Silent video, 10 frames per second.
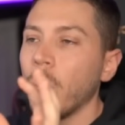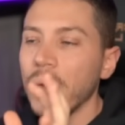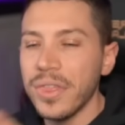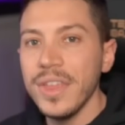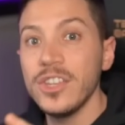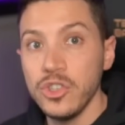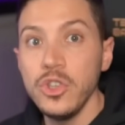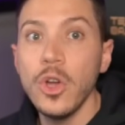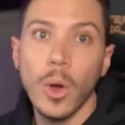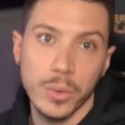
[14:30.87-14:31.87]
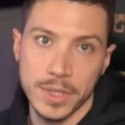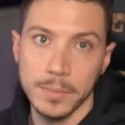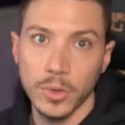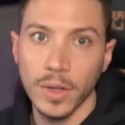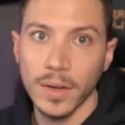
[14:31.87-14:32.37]
with this new hosting
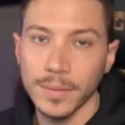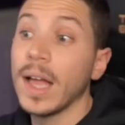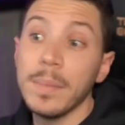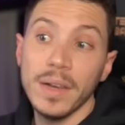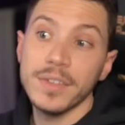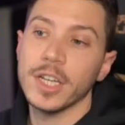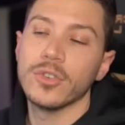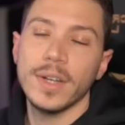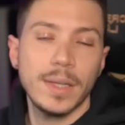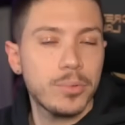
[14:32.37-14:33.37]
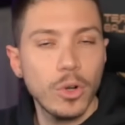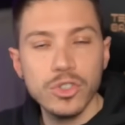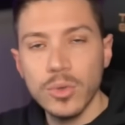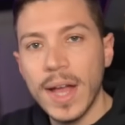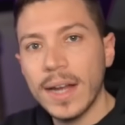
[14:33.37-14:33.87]
model. I believe it's a great approach
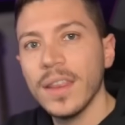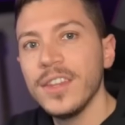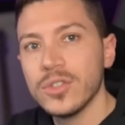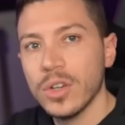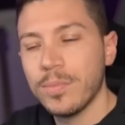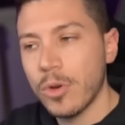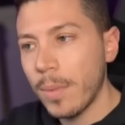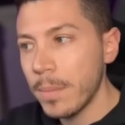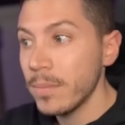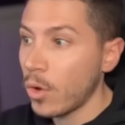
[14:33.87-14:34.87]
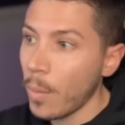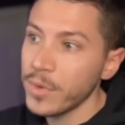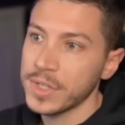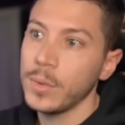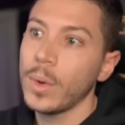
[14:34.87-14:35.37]
to handle this sort of problem.
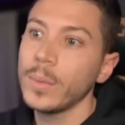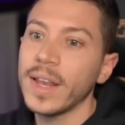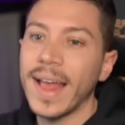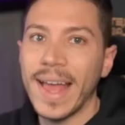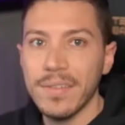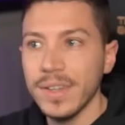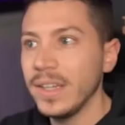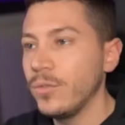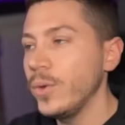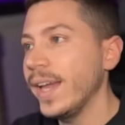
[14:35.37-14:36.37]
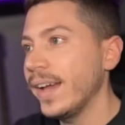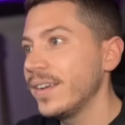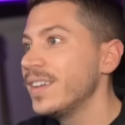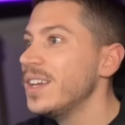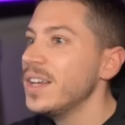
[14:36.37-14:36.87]
Obviously, we wouldn't have it if we
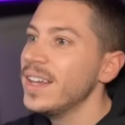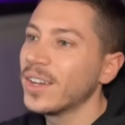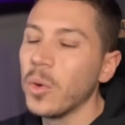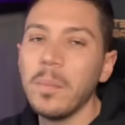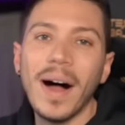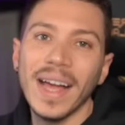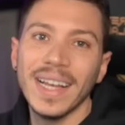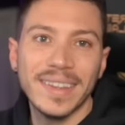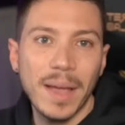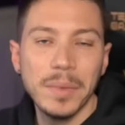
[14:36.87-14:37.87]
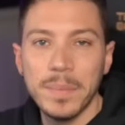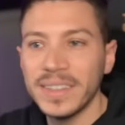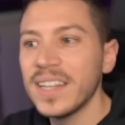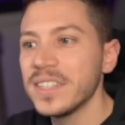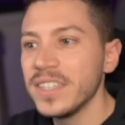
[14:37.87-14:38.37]
had compile time
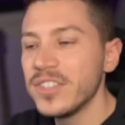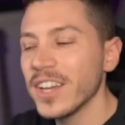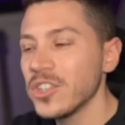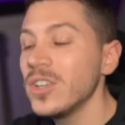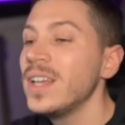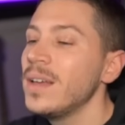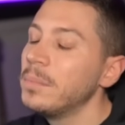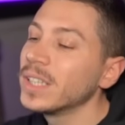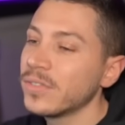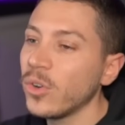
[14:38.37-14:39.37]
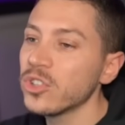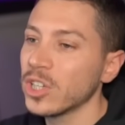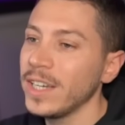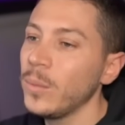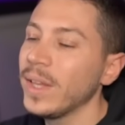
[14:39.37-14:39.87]
dependency injection, but
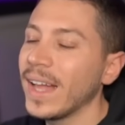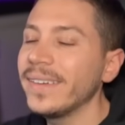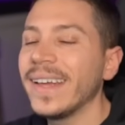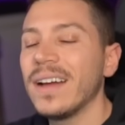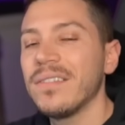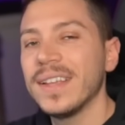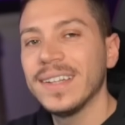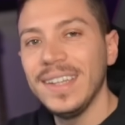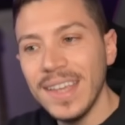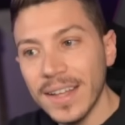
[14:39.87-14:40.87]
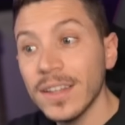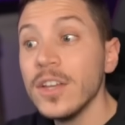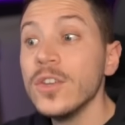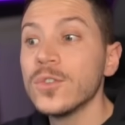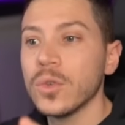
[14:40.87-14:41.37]
unfortunately we can't have that yet.
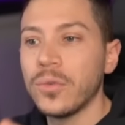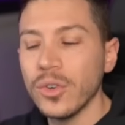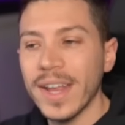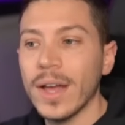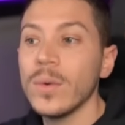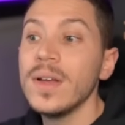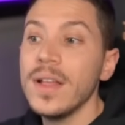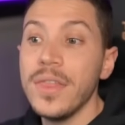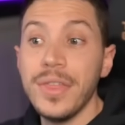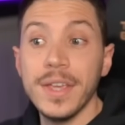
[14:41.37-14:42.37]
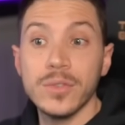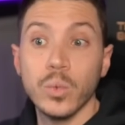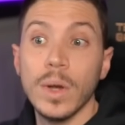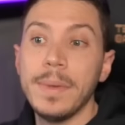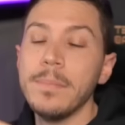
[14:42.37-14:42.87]
So for now, this
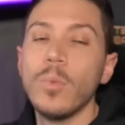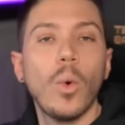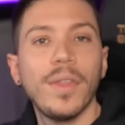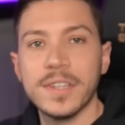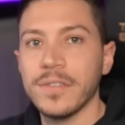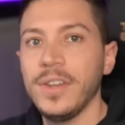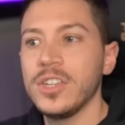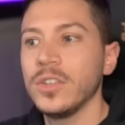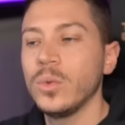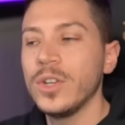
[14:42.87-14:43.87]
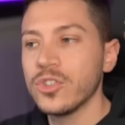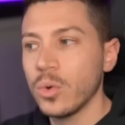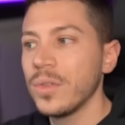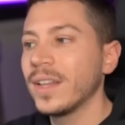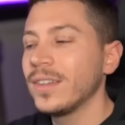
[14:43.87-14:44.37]
will be more than sufficient to
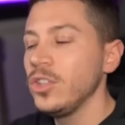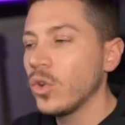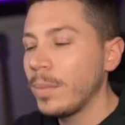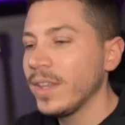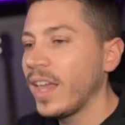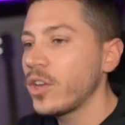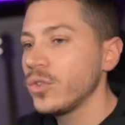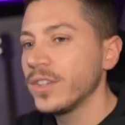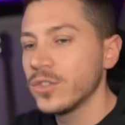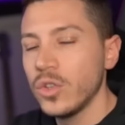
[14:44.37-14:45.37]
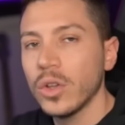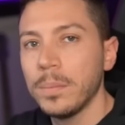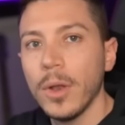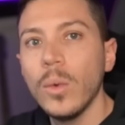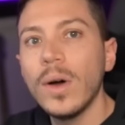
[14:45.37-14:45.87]
ensure that your application does not
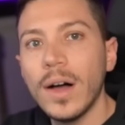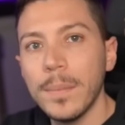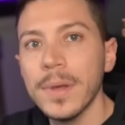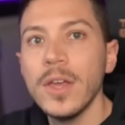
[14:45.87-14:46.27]
blow up